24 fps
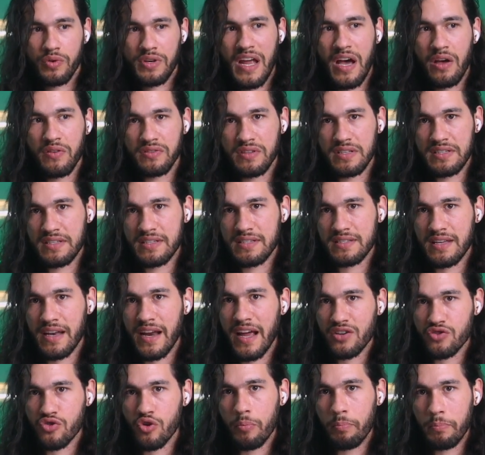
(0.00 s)
now this is an
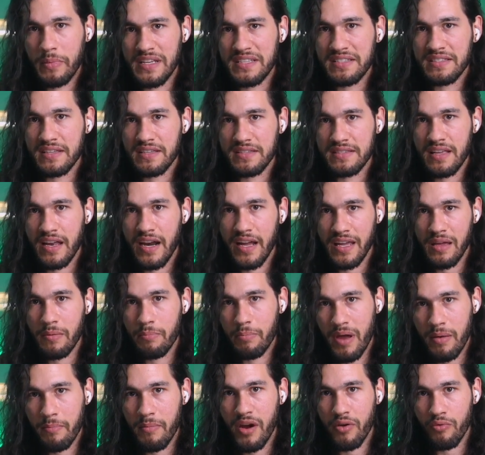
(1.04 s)
actual business that I can
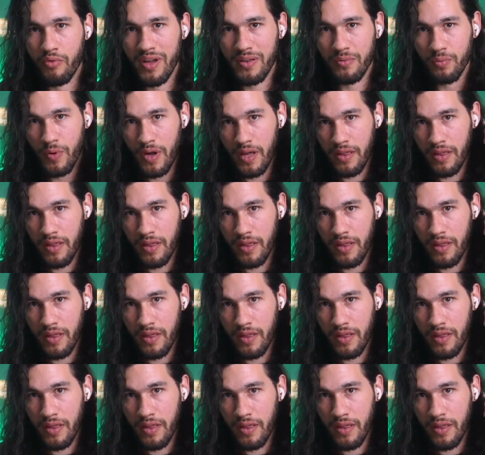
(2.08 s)
pay my rent with?